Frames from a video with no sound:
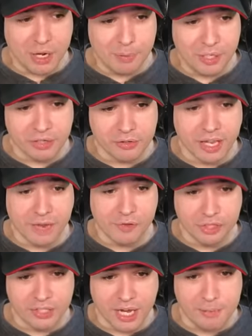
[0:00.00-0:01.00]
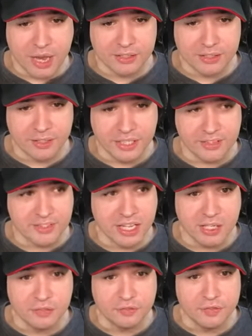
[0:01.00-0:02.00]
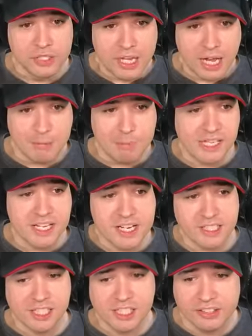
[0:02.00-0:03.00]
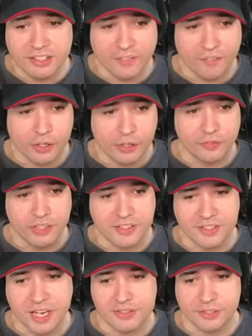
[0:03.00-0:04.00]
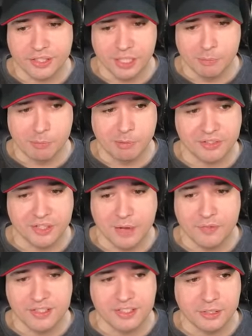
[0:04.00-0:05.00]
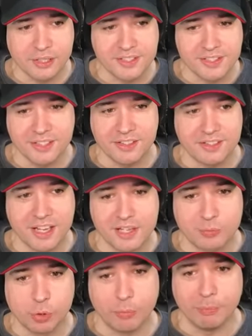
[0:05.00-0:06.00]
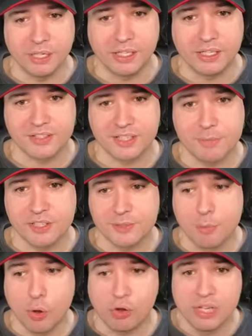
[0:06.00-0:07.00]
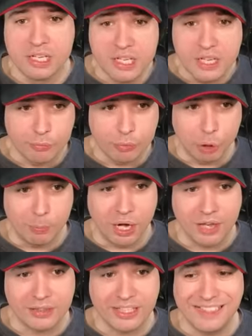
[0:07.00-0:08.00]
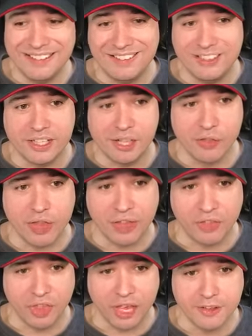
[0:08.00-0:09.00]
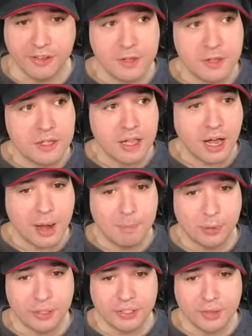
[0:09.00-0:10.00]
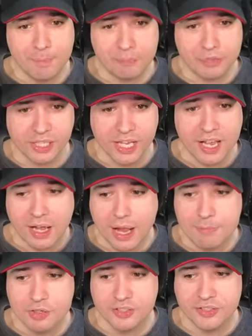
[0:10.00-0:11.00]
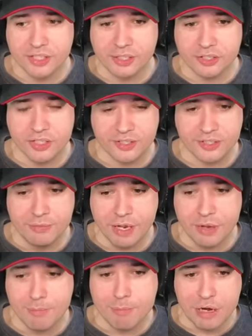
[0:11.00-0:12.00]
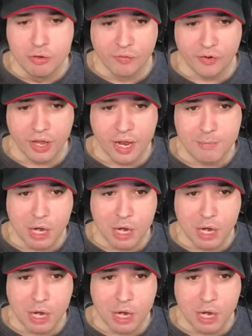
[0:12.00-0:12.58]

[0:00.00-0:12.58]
up here every time activating stealth. I'm making it a little difficult for these guys to kill me, because obviously you can see these guys want me, because I'm the small robot, the easy kill they think. Uh, but um, yeah, I'm just gonna just maneuver, I'm